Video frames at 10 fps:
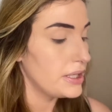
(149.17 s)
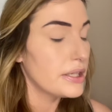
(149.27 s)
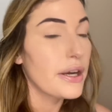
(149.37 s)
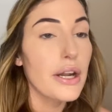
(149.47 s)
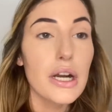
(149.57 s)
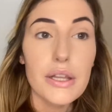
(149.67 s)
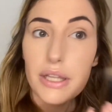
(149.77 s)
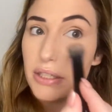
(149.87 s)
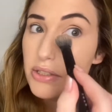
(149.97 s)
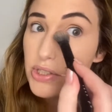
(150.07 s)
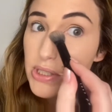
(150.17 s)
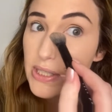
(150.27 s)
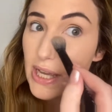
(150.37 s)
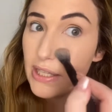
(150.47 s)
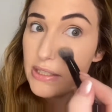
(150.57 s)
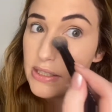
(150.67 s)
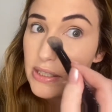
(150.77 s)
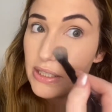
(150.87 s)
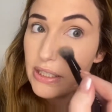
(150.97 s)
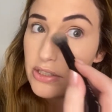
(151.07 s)
now that it just adds
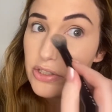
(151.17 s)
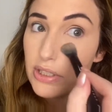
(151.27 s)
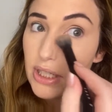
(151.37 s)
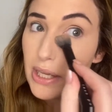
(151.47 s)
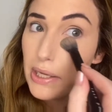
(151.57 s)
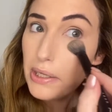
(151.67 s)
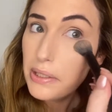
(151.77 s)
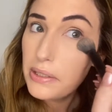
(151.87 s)
an extra layer.